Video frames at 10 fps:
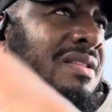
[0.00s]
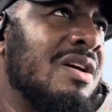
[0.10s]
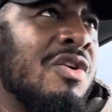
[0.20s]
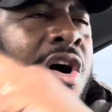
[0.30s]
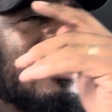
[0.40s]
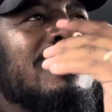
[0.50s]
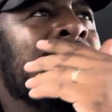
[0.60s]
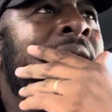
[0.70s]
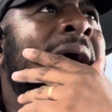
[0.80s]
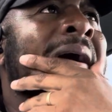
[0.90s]

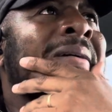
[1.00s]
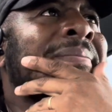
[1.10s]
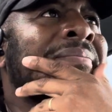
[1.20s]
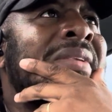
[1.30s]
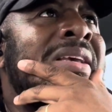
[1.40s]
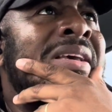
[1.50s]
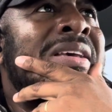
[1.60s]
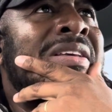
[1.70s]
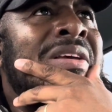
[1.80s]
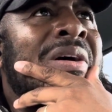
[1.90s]
crossbar.
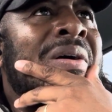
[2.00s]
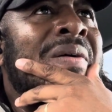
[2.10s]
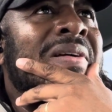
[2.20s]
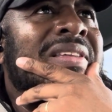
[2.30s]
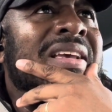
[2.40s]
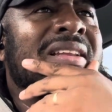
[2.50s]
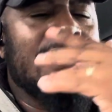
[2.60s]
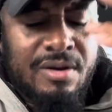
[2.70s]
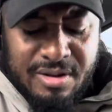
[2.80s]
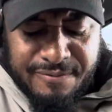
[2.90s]
You know, I think there
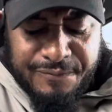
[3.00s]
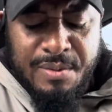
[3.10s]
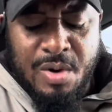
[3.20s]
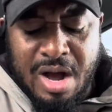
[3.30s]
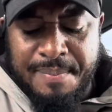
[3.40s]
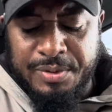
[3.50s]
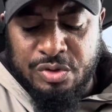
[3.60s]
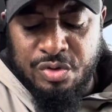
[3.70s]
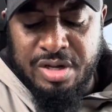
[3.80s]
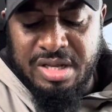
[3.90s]
were a few more
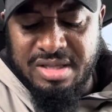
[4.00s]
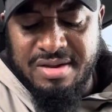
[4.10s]
opportunities.